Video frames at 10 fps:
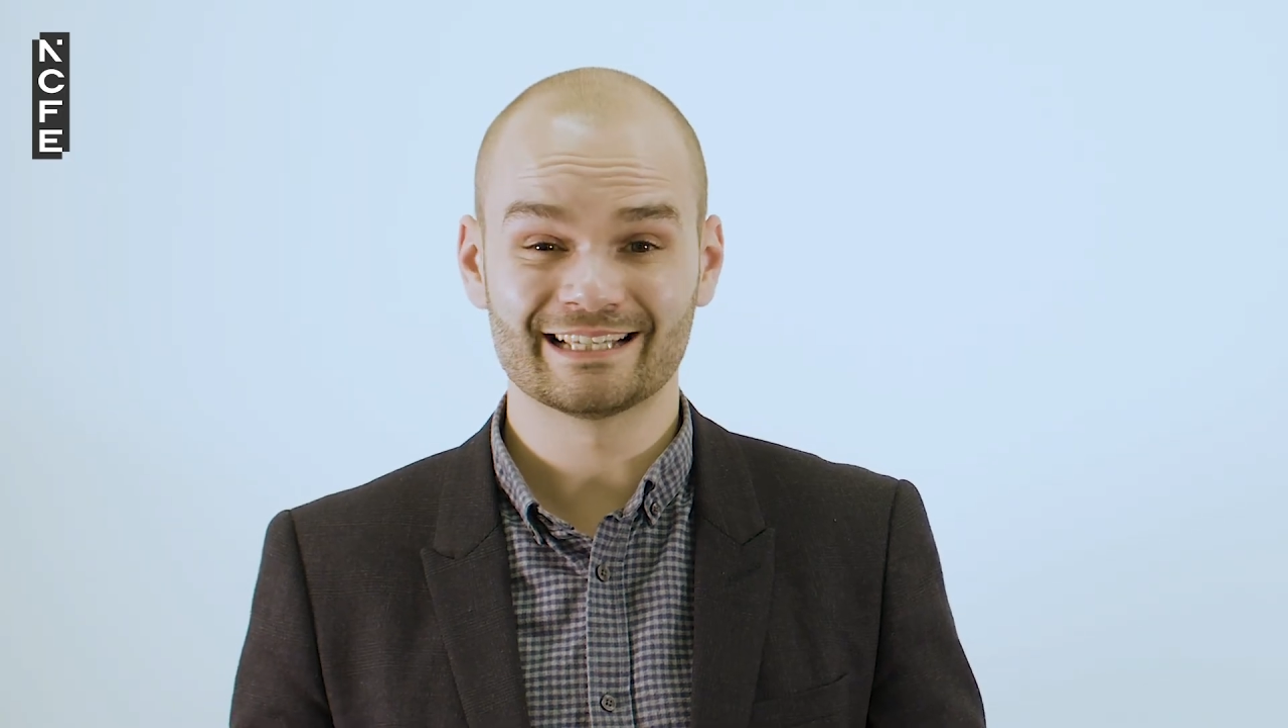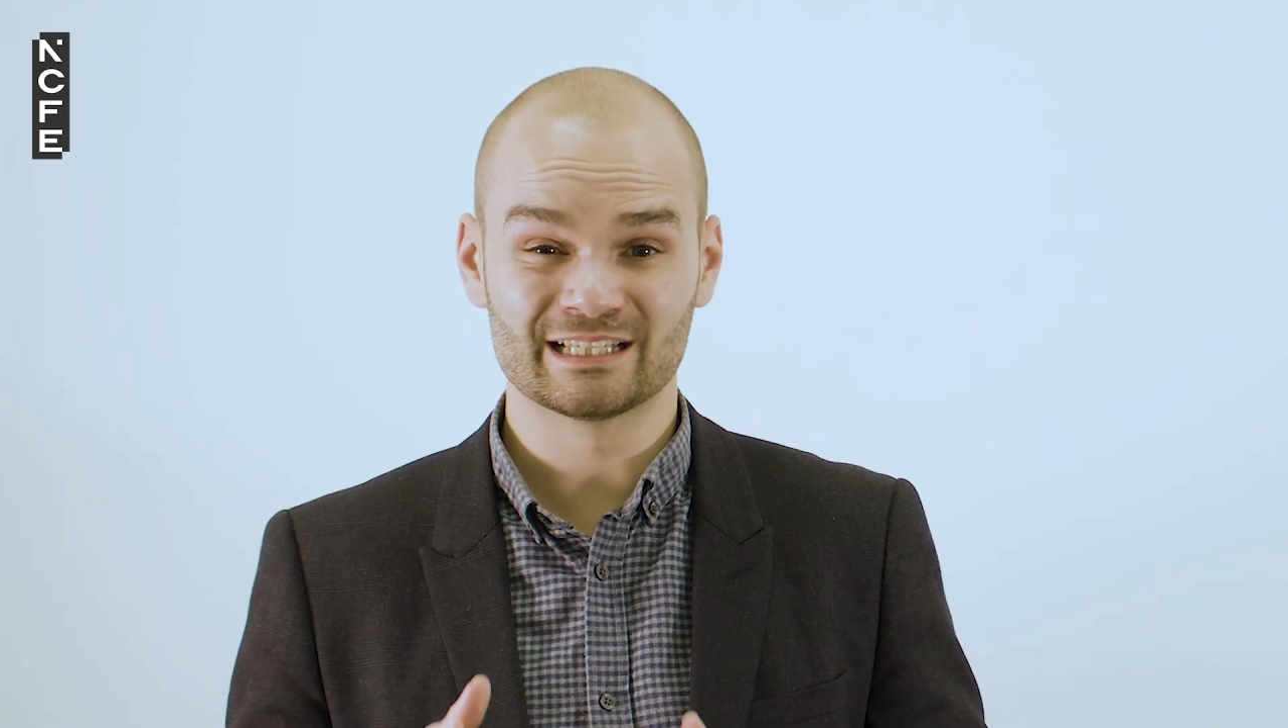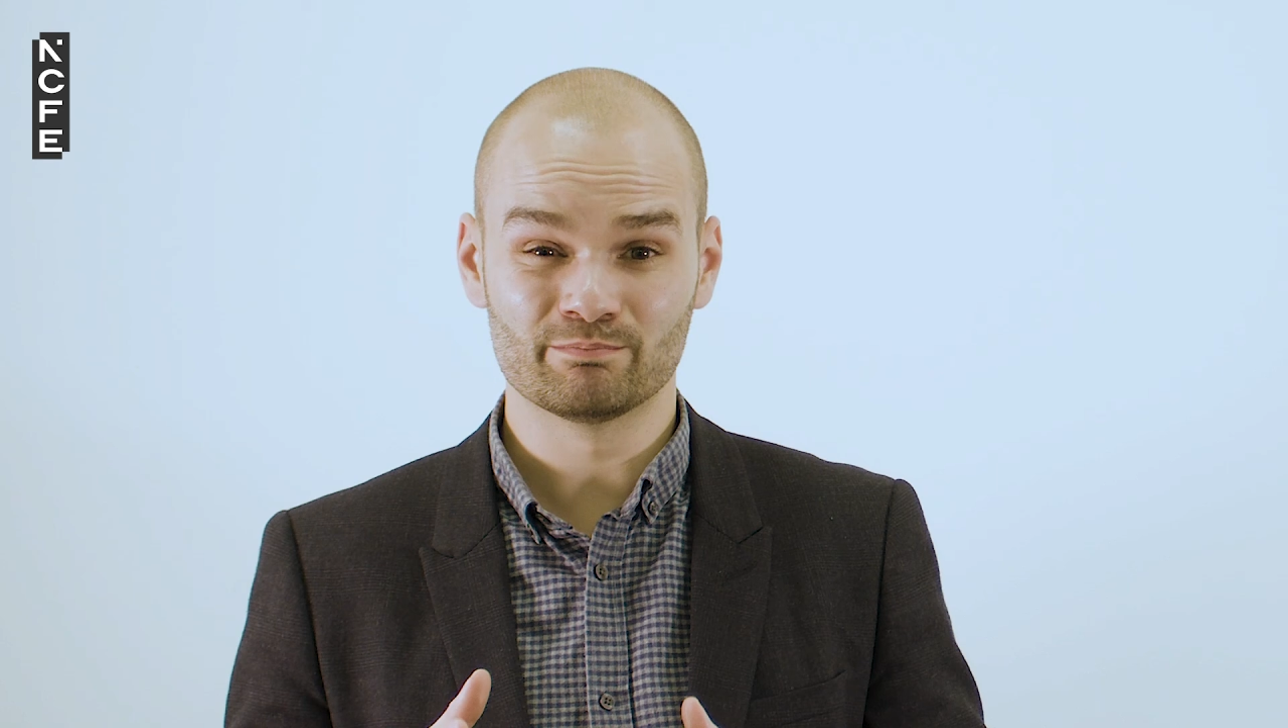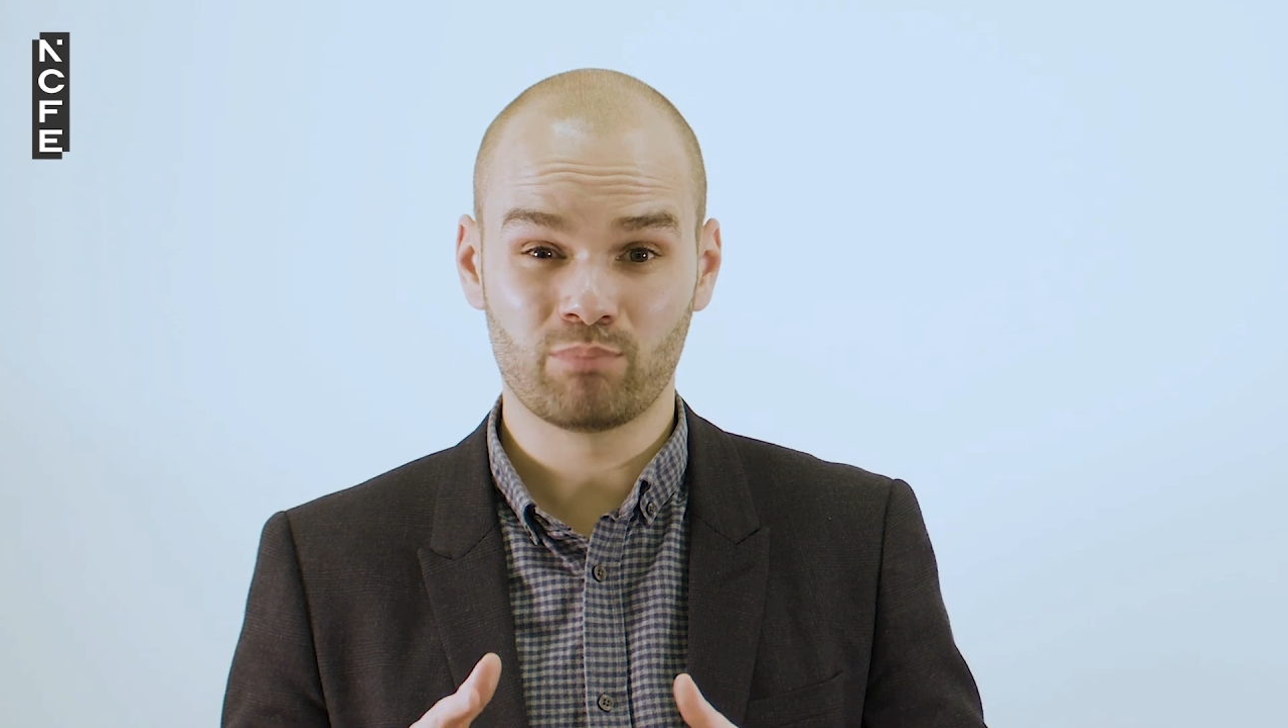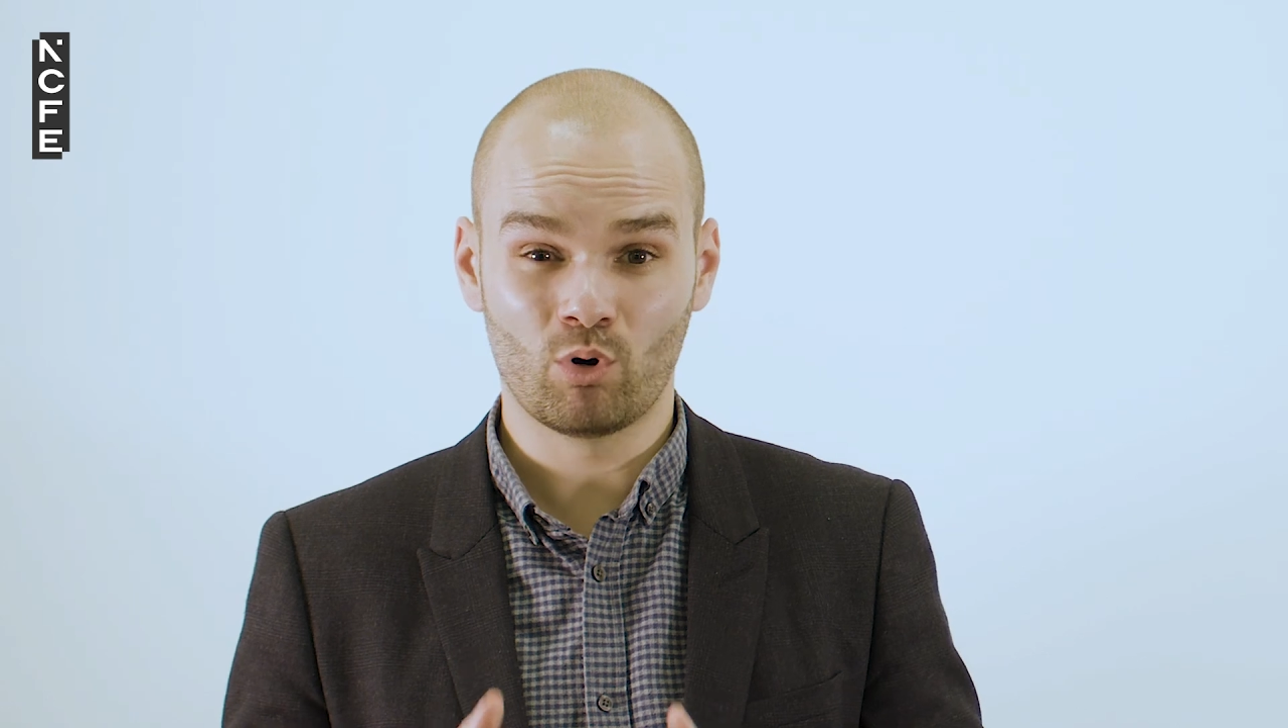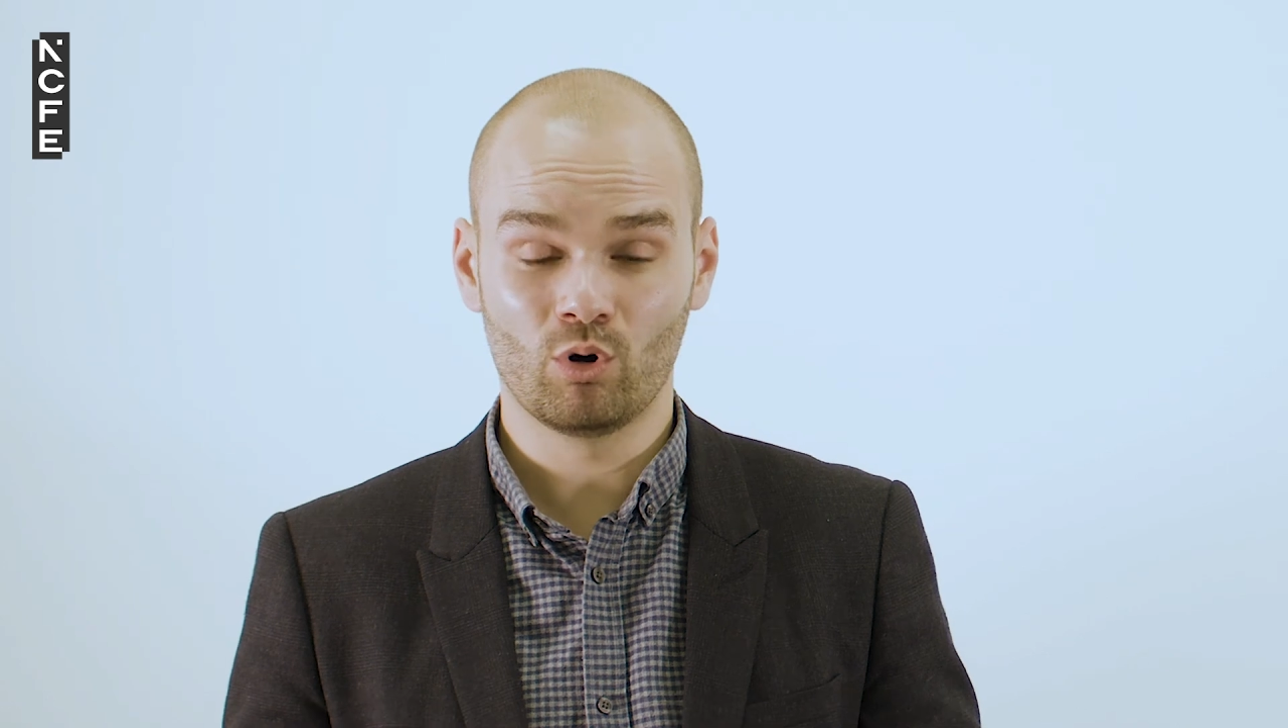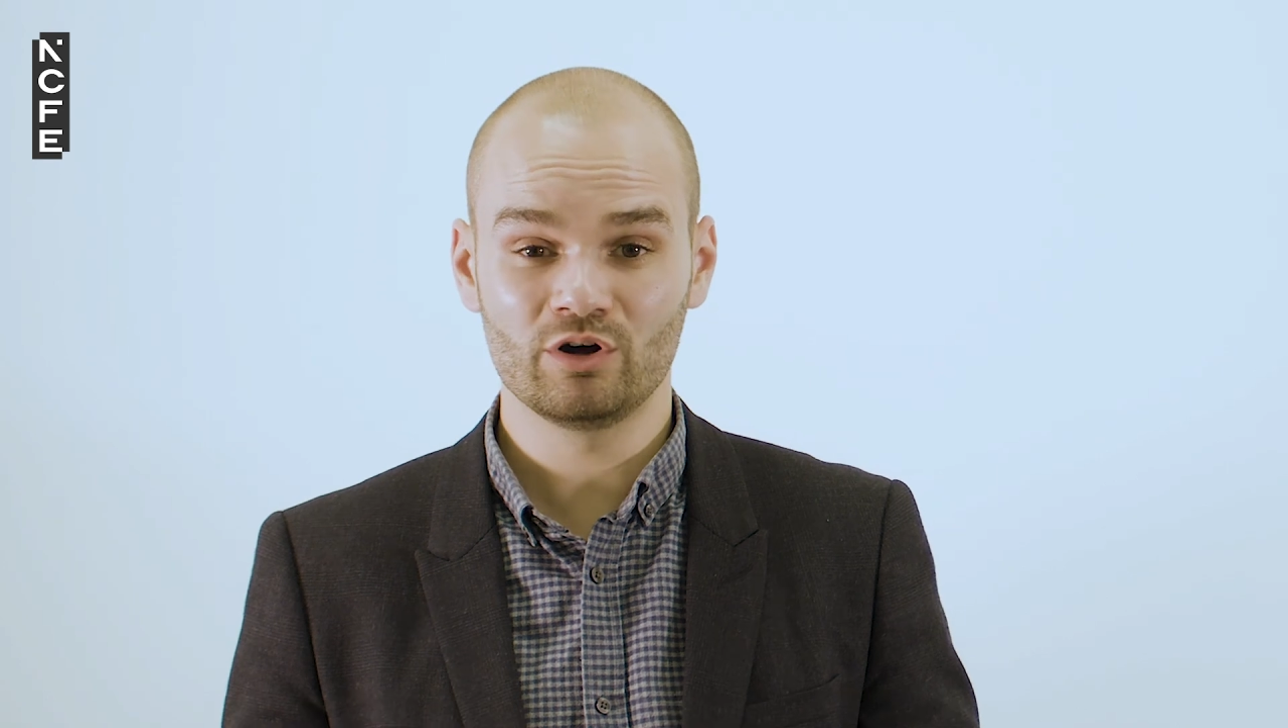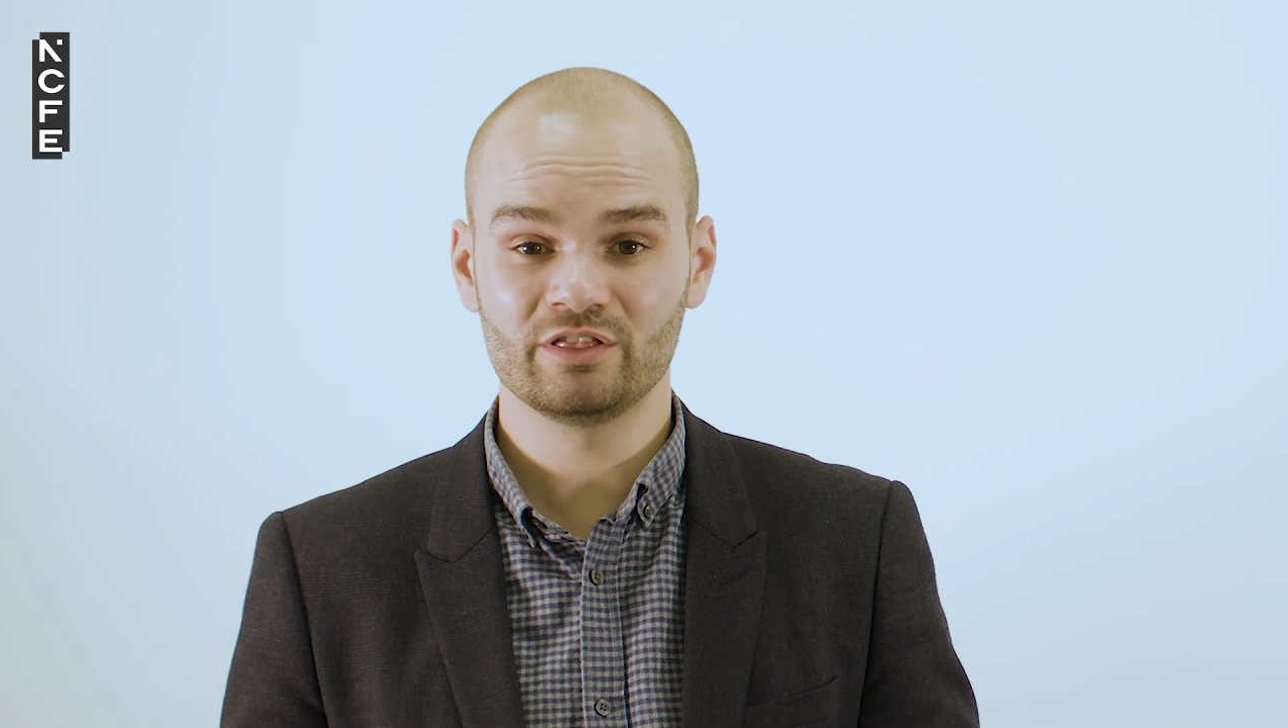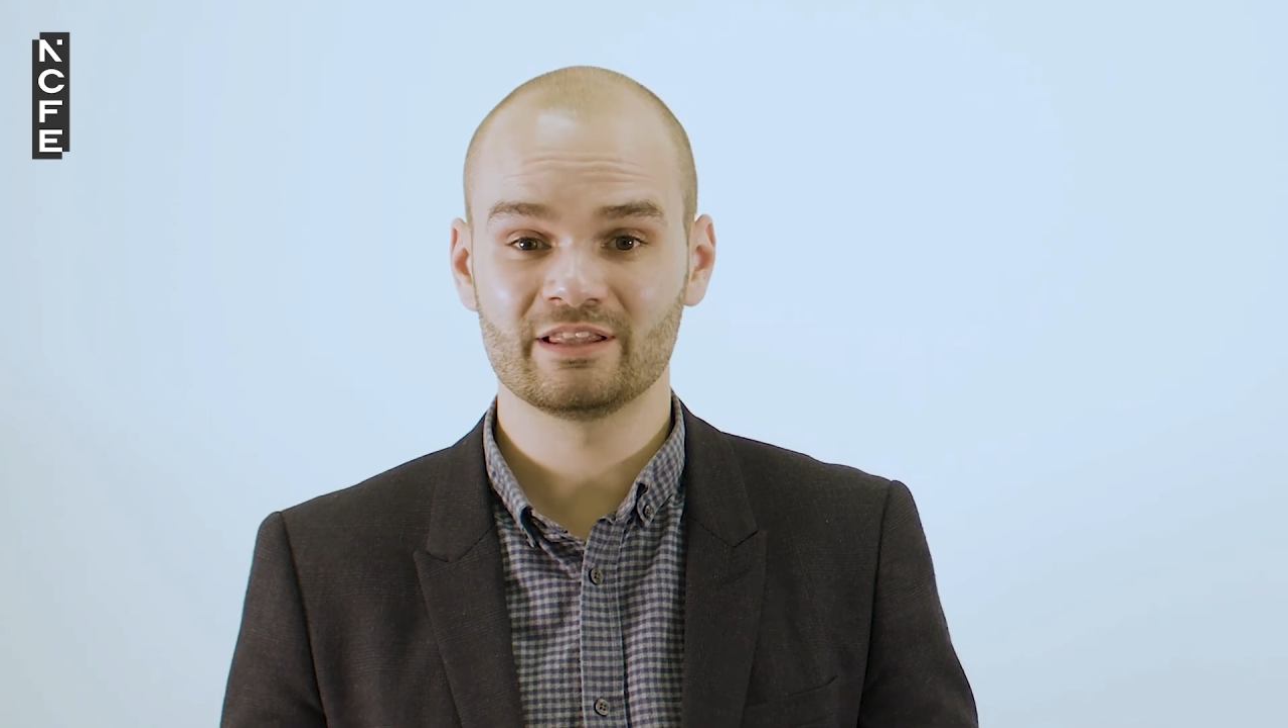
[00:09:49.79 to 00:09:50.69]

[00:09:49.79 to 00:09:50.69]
it's important